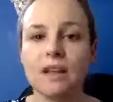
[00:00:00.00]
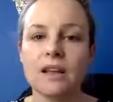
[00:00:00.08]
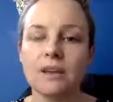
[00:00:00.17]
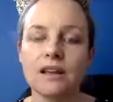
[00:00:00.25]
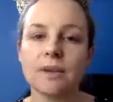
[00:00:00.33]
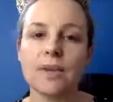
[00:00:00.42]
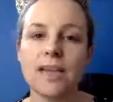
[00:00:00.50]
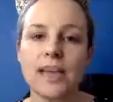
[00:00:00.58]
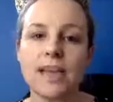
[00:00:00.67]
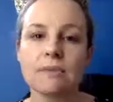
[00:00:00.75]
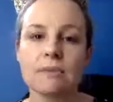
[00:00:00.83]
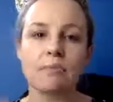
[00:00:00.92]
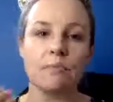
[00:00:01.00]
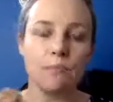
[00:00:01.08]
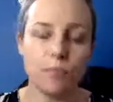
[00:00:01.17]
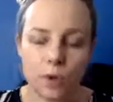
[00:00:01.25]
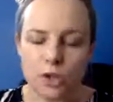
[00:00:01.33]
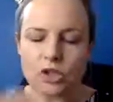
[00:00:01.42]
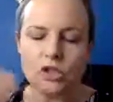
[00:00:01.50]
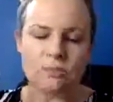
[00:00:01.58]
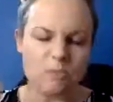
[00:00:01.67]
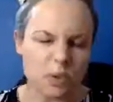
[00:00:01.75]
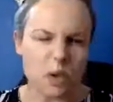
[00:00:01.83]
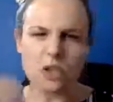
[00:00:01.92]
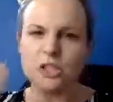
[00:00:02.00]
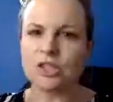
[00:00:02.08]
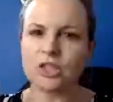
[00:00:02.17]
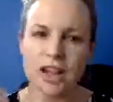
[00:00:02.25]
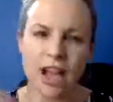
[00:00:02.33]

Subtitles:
Now, we can push and